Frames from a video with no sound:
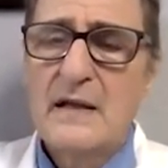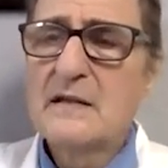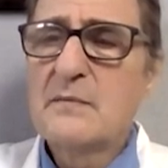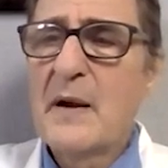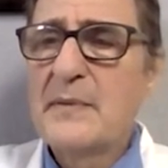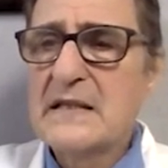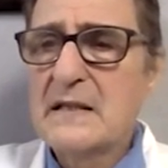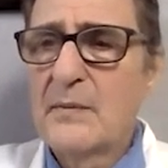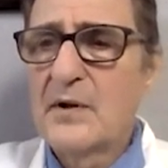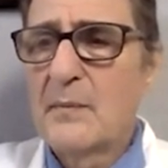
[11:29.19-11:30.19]
These may be
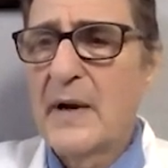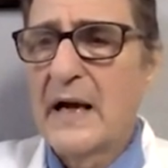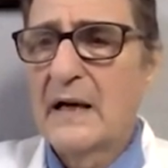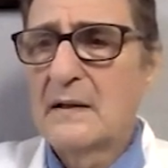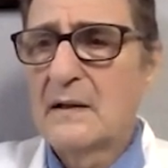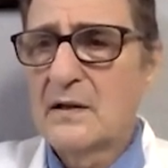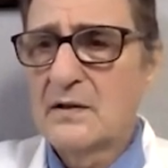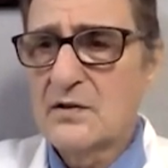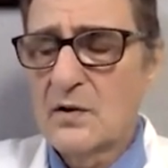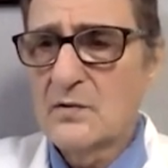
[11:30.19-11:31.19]
some of the main
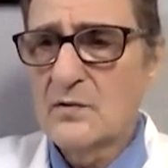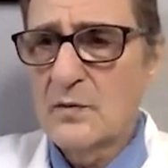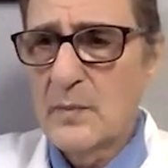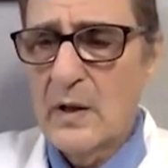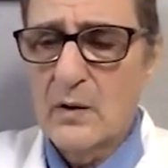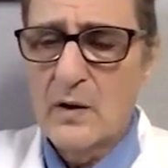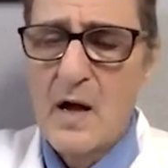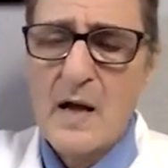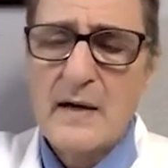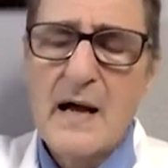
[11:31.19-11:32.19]
concerns with milk.
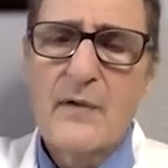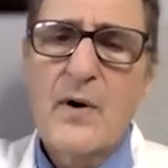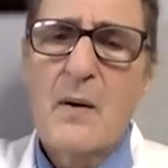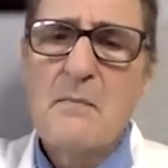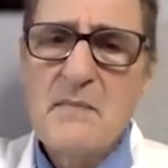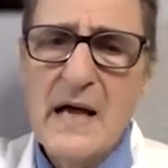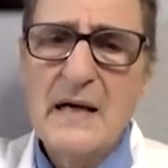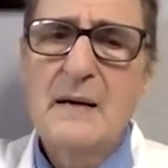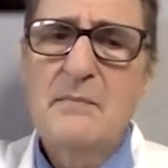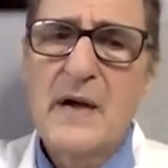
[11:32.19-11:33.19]
Now, there are
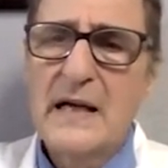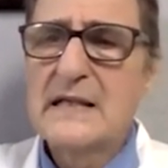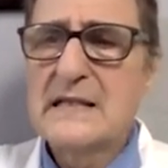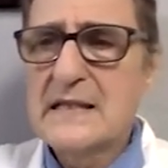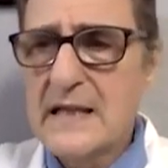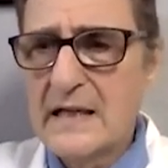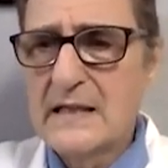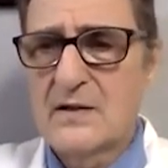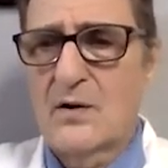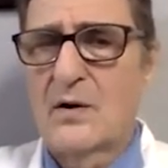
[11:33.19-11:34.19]
many, many
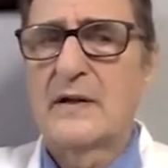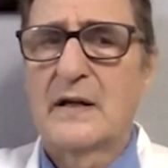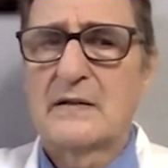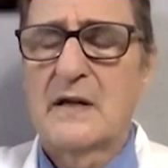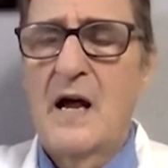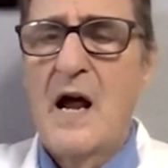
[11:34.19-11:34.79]
studies on this.